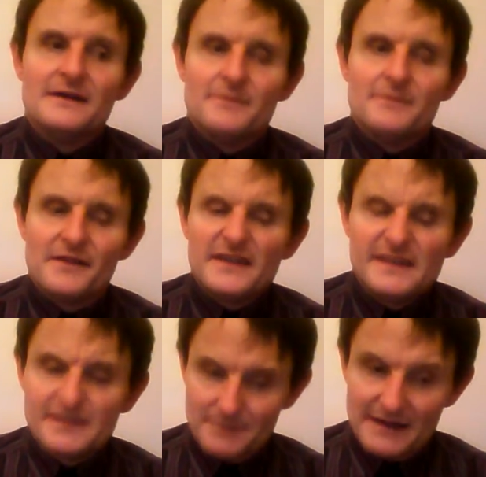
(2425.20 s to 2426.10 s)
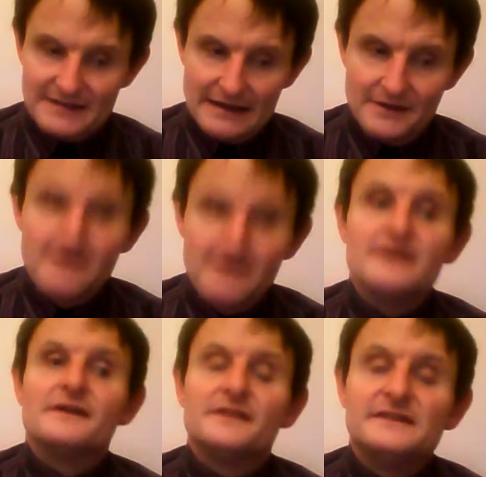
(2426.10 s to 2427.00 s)
But this isn't Barcelona,
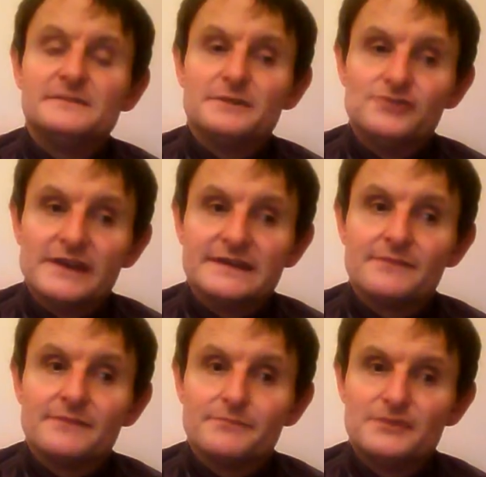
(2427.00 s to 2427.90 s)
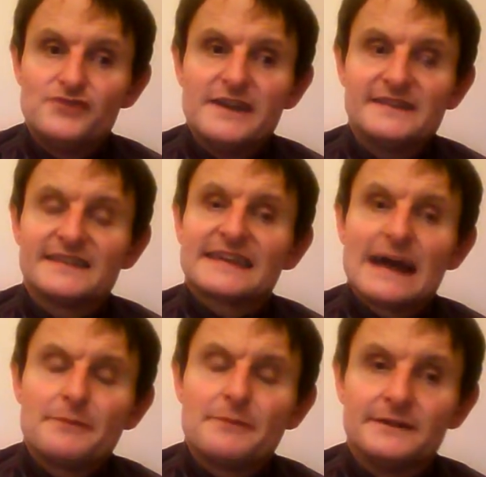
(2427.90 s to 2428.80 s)
this is Madrid. Madrid is the
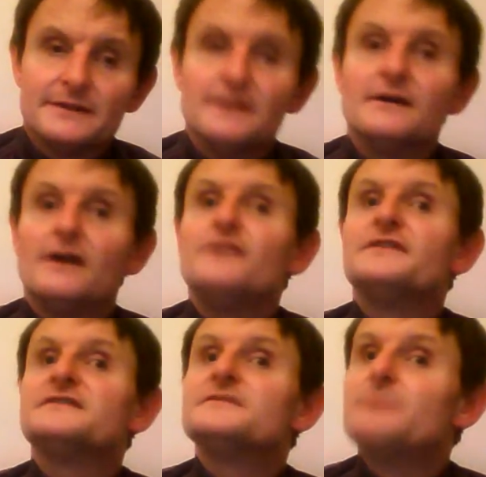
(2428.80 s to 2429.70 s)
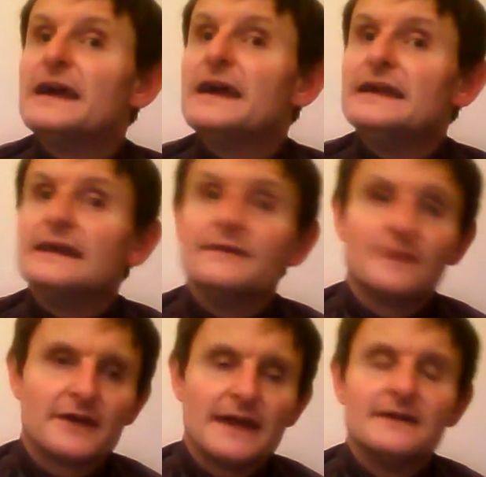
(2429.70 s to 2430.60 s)
capital of Spain.
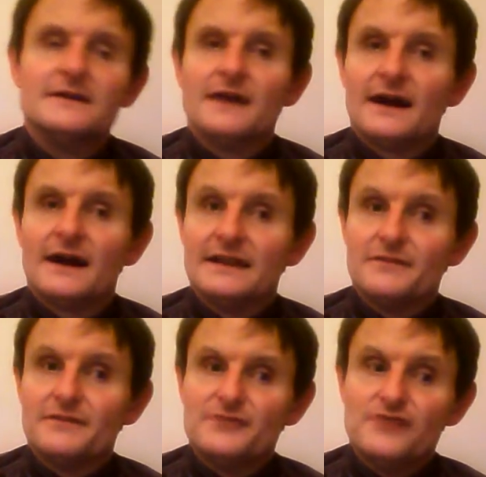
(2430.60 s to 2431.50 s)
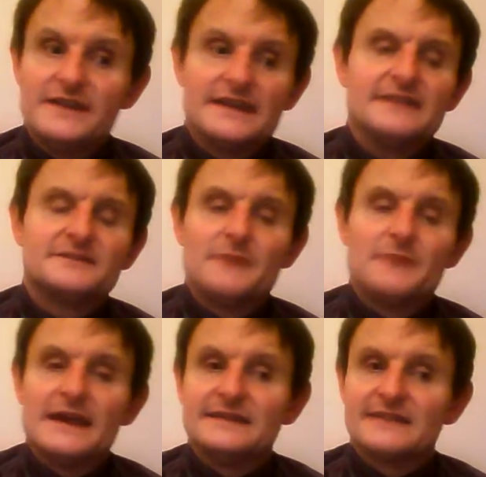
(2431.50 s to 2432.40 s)
Okay, I live in Madrid in
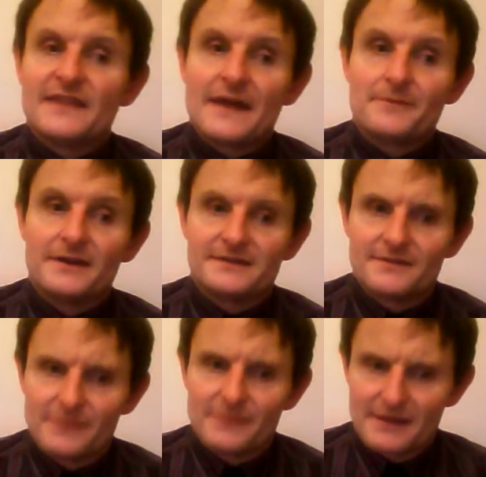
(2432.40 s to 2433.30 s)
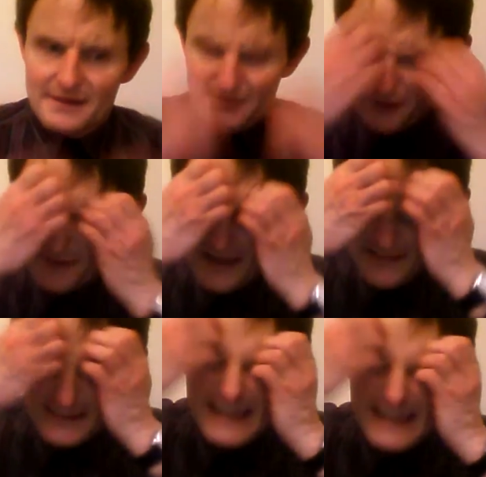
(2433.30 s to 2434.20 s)
Spain, said that person. What about
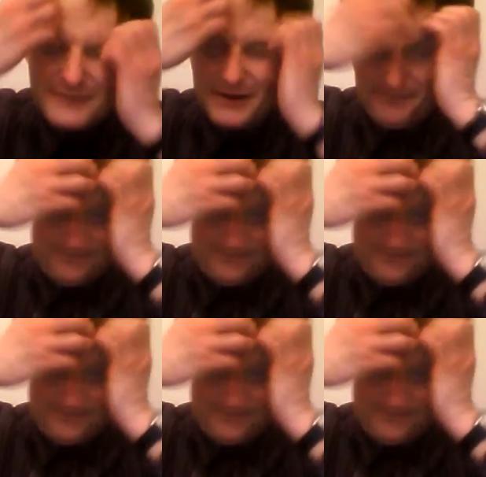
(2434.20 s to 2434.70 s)
this next one?